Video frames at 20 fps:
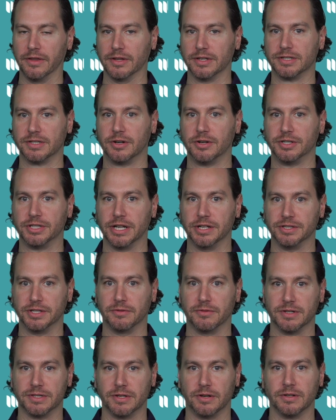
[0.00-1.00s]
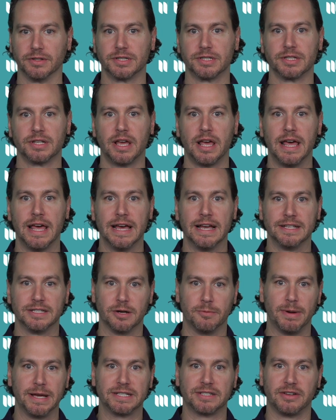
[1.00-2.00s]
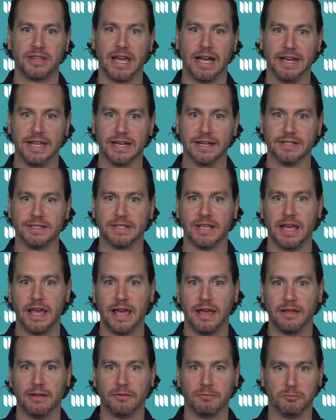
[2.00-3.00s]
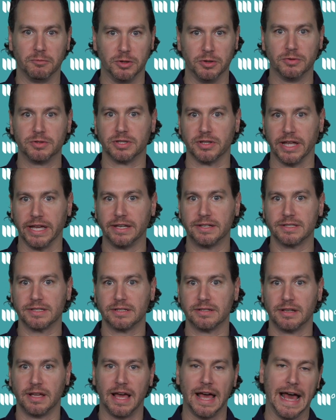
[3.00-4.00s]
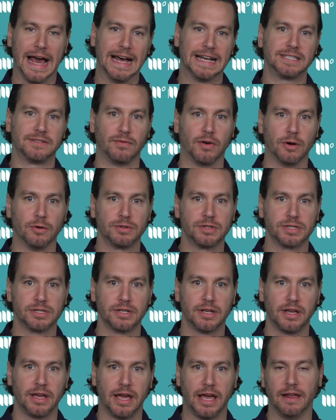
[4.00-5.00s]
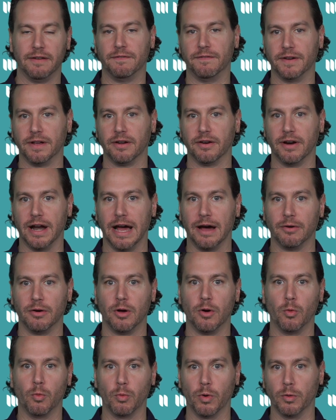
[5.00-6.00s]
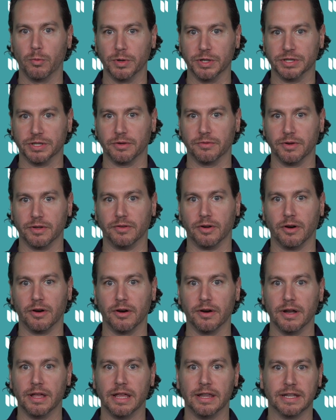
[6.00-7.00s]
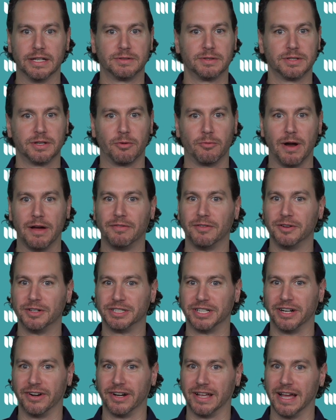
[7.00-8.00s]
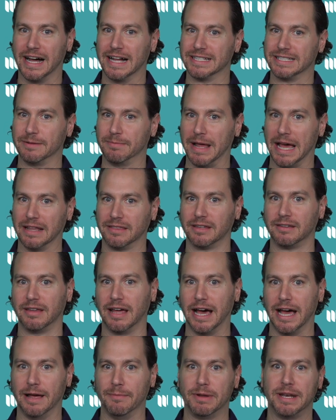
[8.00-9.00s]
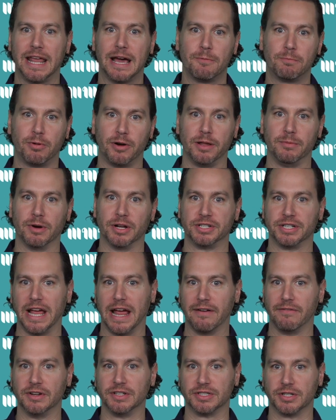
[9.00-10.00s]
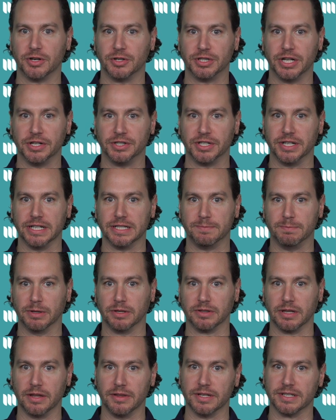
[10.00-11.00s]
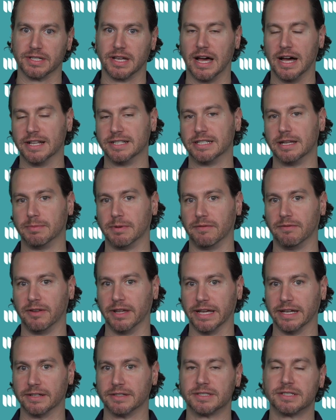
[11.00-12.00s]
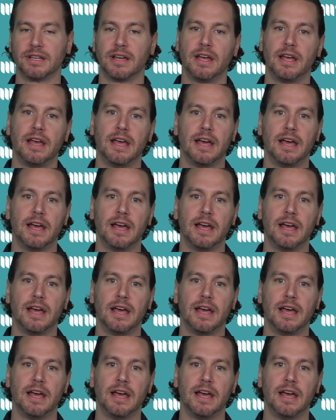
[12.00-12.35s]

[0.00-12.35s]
in the search engine results. So basically the idea is use links as votes and figure out what we should return. This was a revolutionary concept at the time, and now pretty much every search engine is built on this concept of links.